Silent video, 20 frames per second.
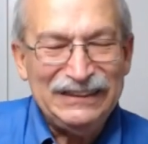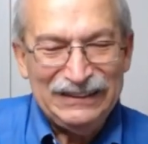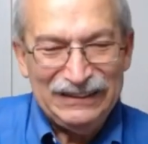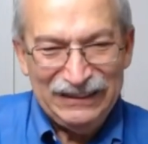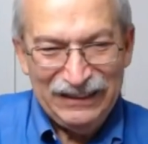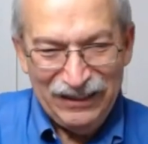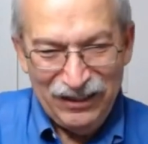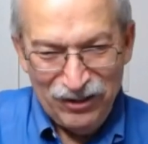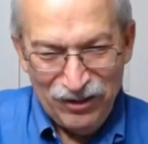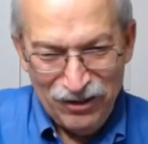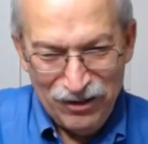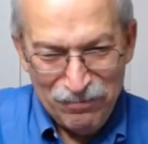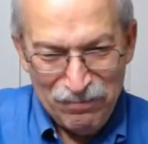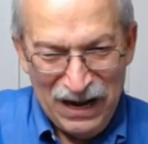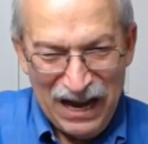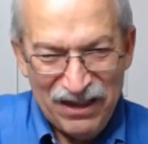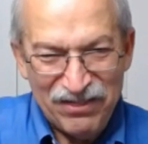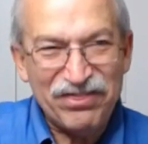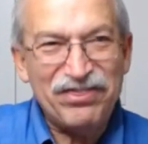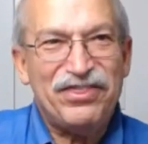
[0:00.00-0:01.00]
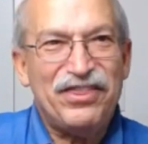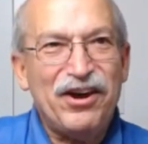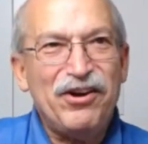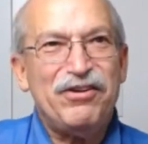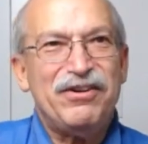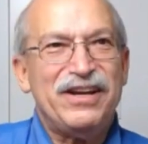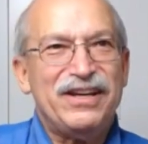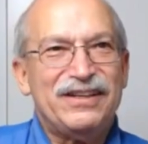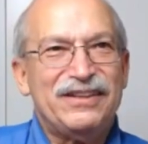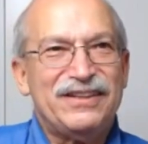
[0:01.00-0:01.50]
There are about
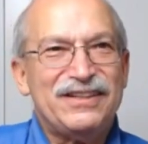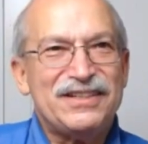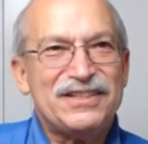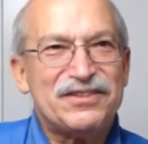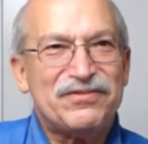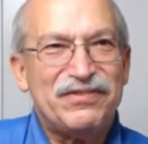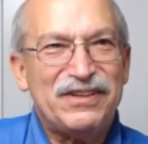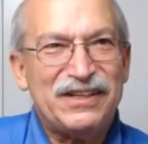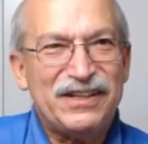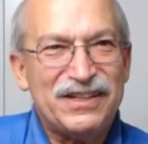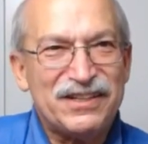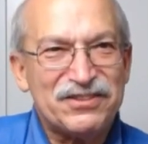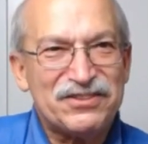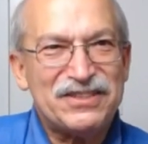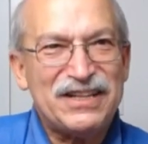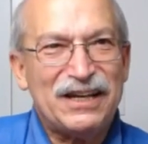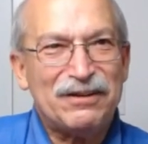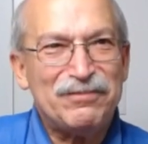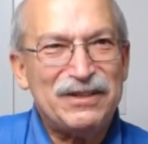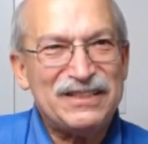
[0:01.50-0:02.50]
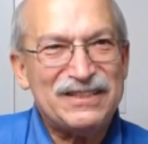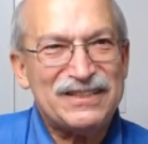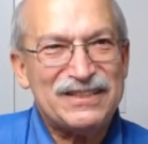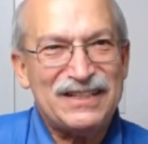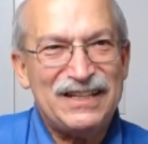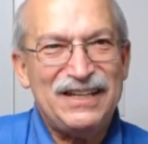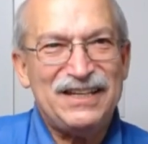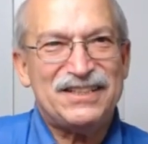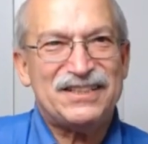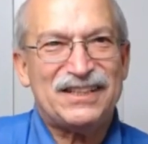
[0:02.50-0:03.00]
30 of these video segments,
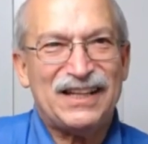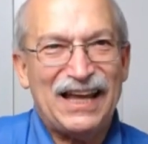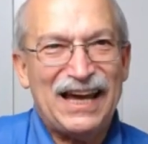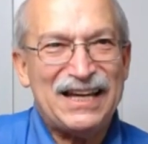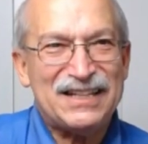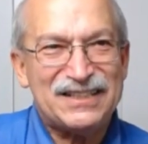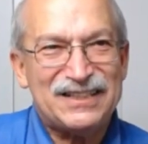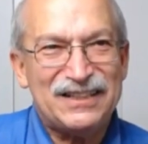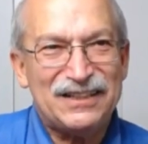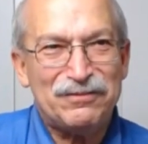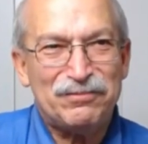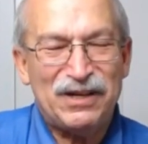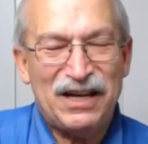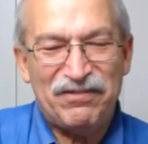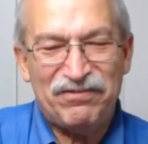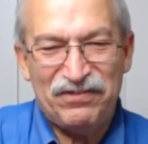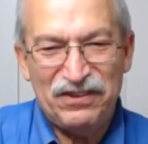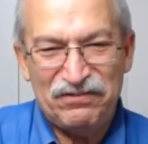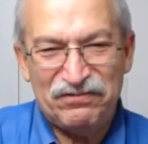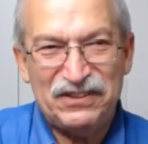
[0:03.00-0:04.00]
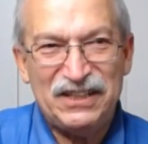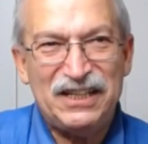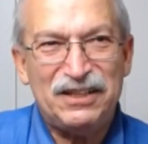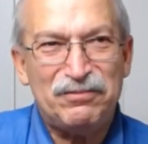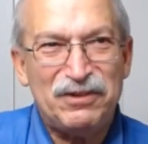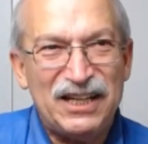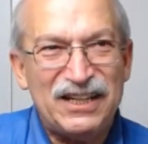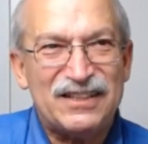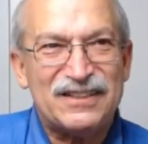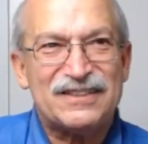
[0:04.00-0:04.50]
each lasting about
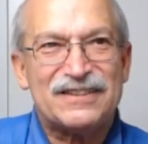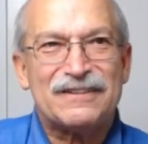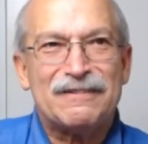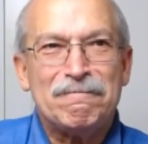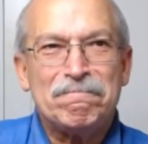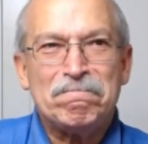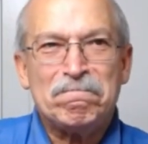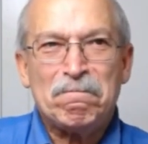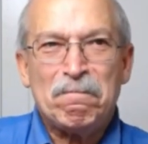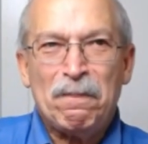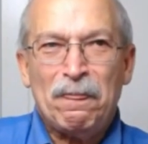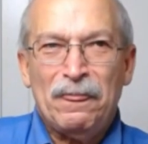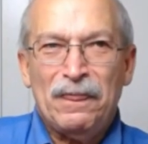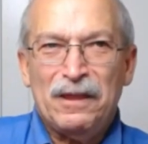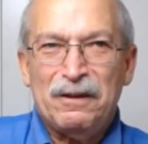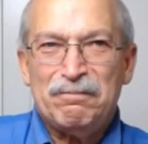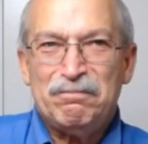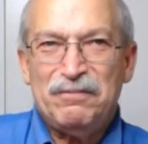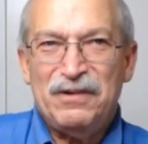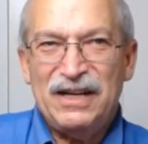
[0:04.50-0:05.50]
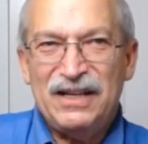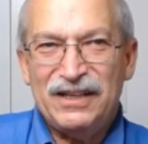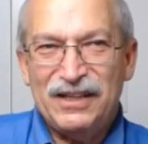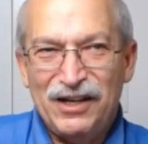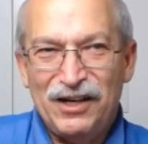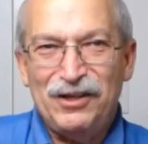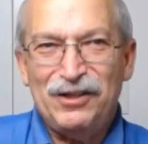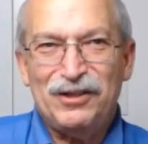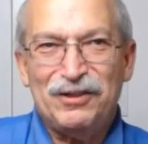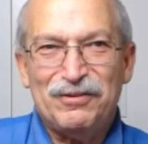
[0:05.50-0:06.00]
15 minutes. My
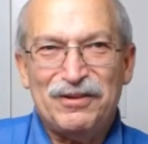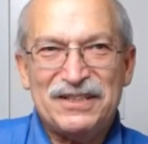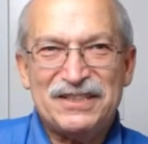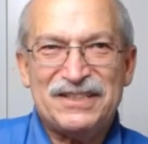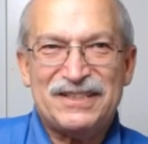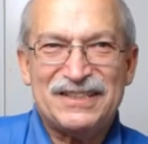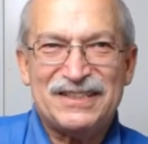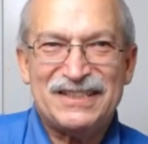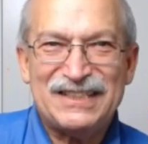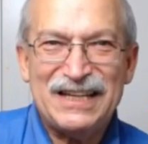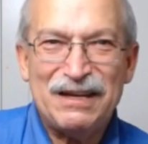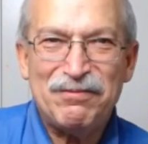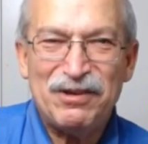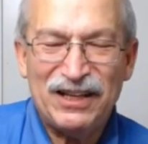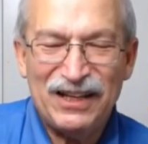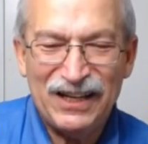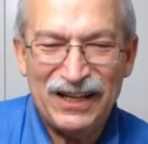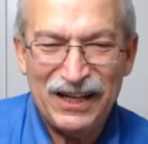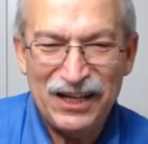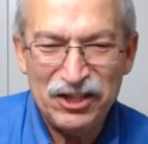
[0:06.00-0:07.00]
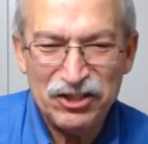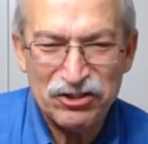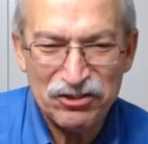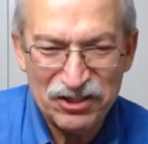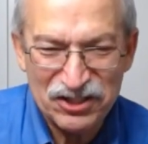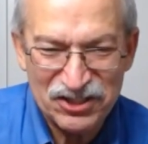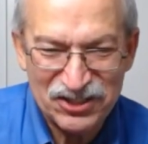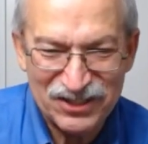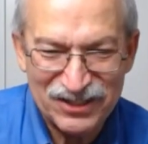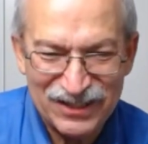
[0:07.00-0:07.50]
goal was to stimulate
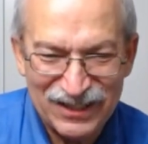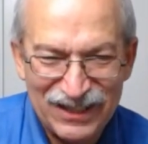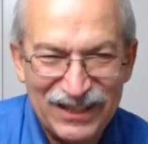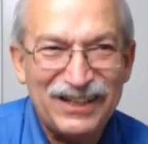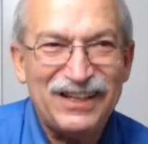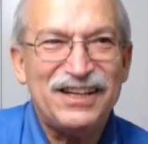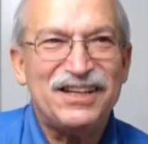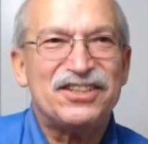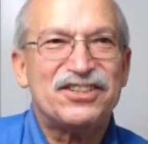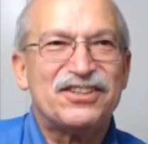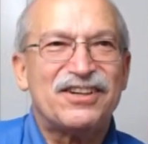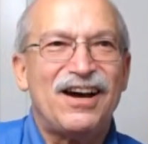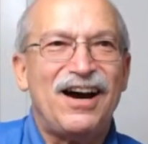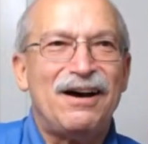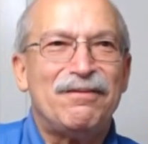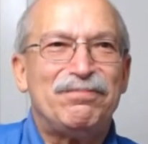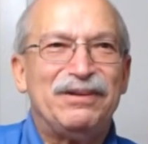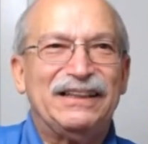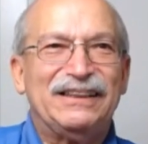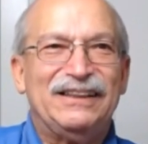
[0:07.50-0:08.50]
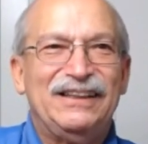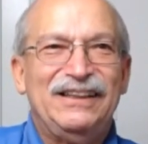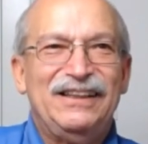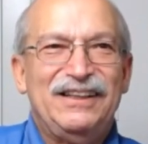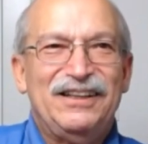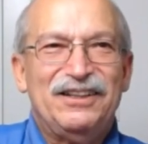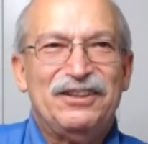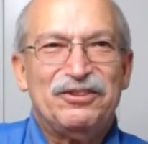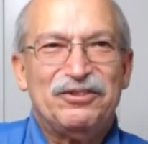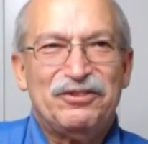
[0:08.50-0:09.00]
interest in each topic
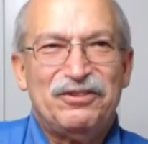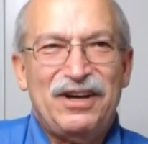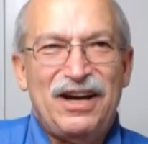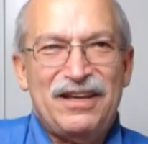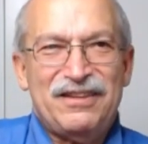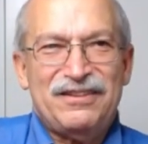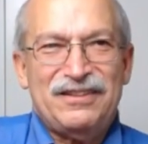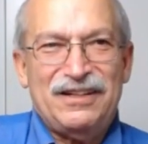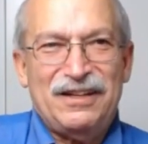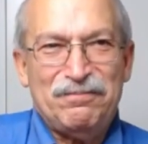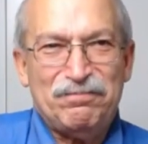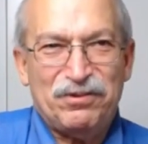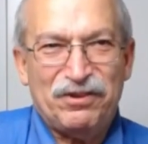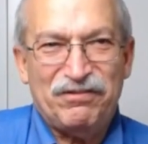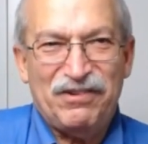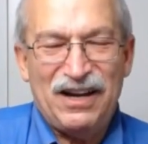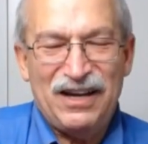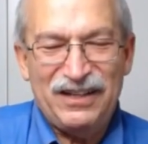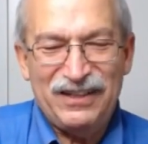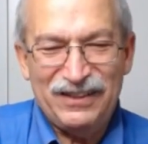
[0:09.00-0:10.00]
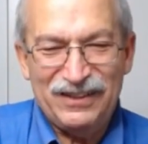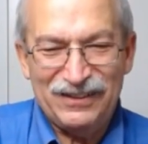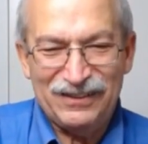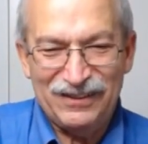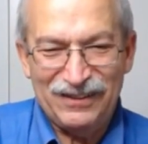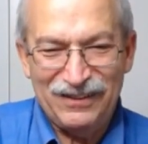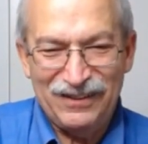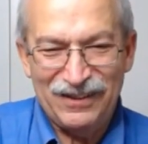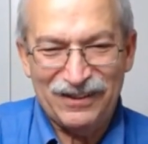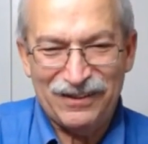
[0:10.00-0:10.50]
rather than
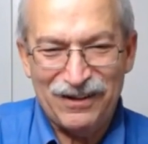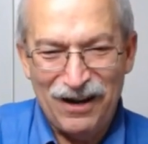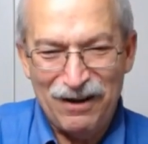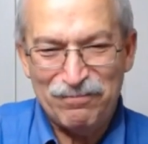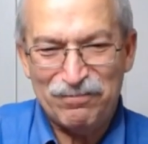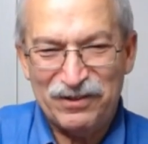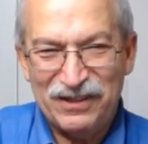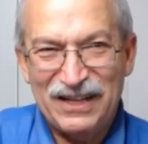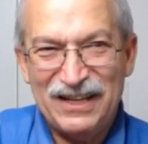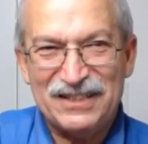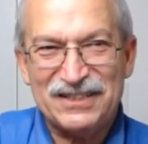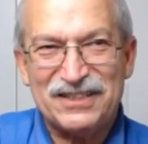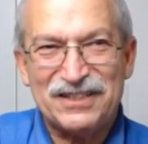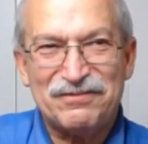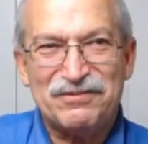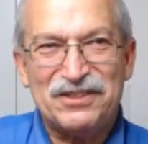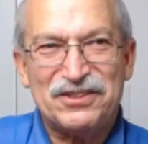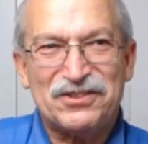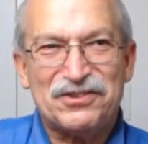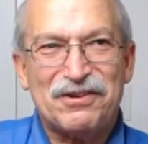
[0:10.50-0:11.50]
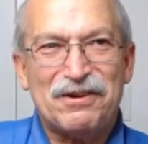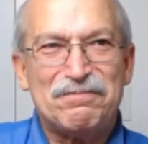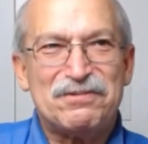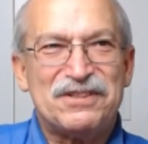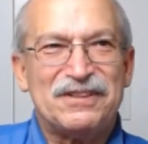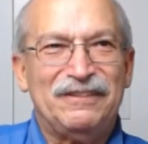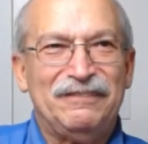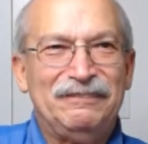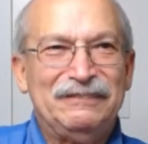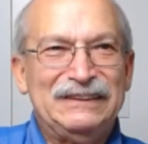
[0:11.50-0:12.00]
providing a comprehensive
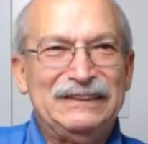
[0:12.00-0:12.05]
description.